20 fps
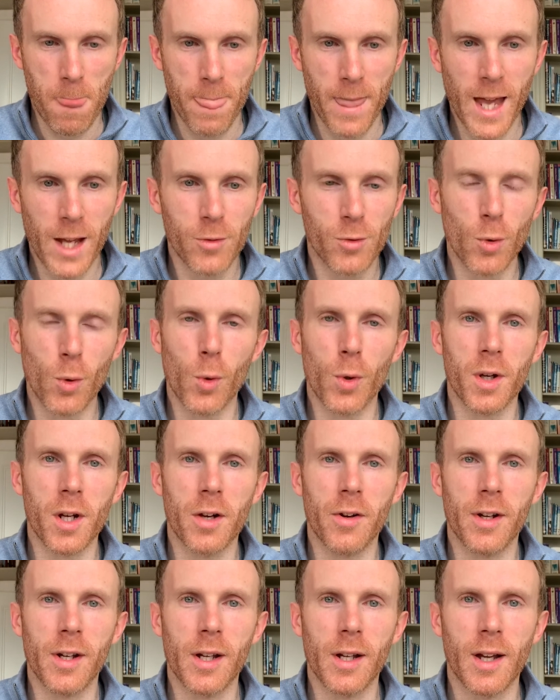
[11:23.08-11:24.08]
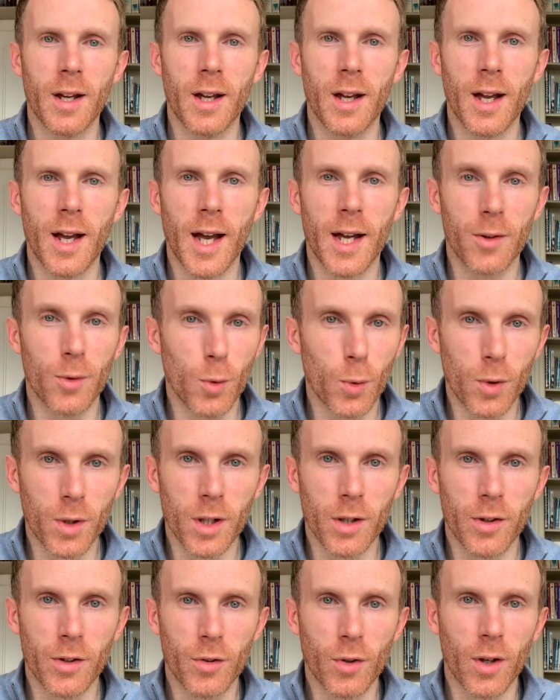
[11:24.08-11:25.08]
Extraordinary and
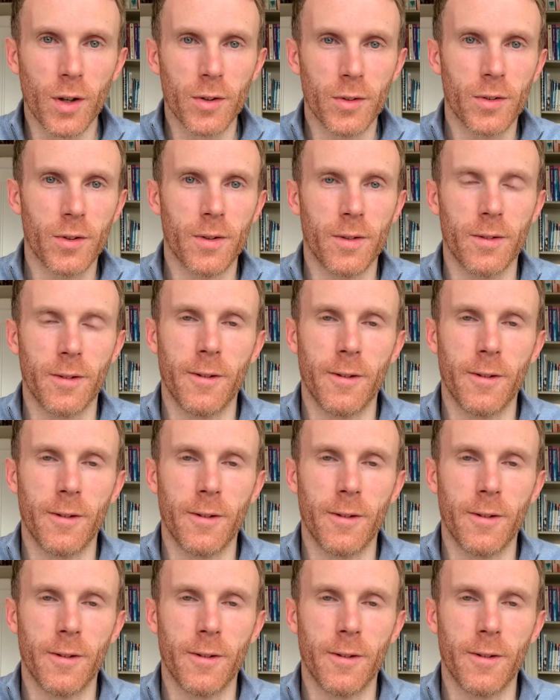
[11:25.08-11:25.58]
ordinary trust.